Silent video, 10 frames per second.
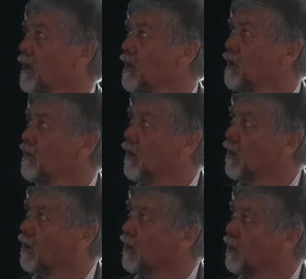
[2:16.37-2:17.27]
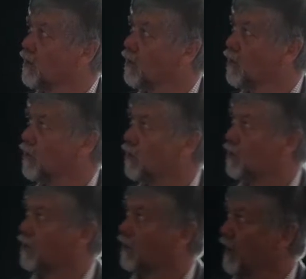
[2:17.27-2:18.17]
Then you've got
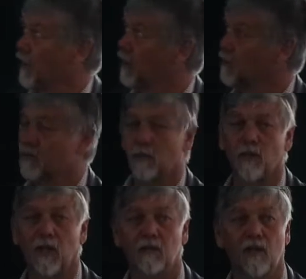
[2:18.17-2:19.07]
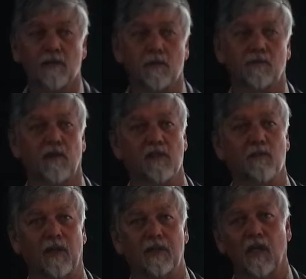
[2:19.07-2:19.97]
your granite hills and breakaways, which are very
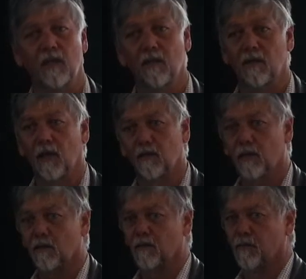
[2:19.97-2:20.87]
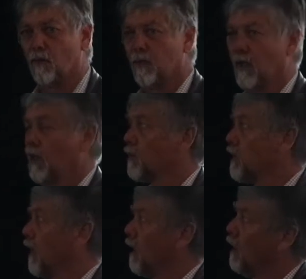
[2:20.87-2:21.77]
spectacular, have a lot of fauna
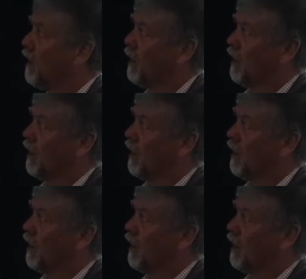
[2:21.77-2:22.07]
habitat.